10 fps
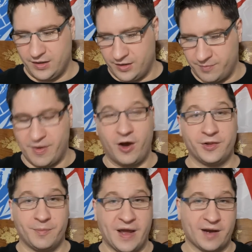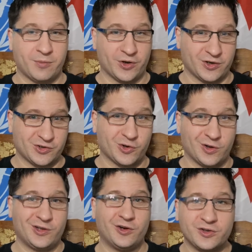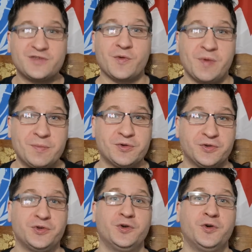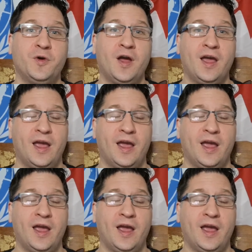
in the on the back burner so you know just for people to do